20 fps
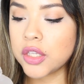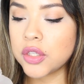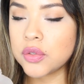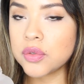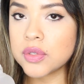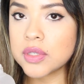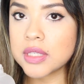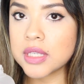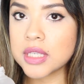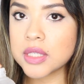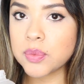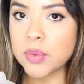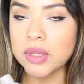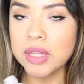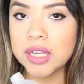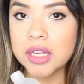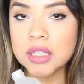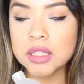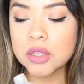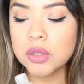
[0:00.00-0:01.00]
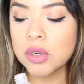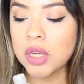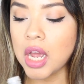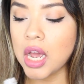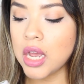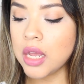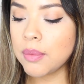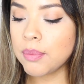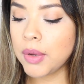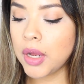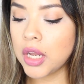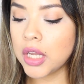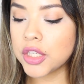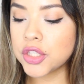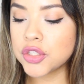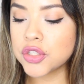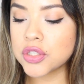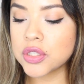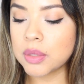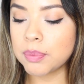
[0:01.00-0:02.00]
use this with like a little cotton ball and
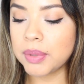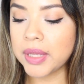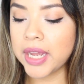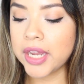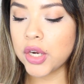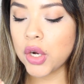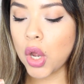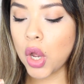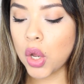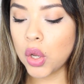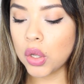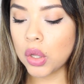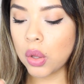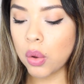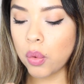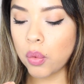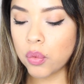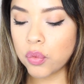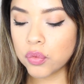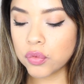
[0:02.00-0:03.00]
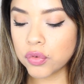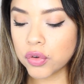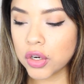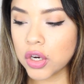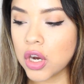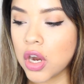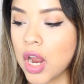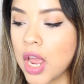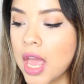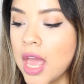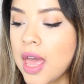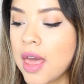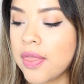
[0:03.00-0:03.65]
you just apply it all over.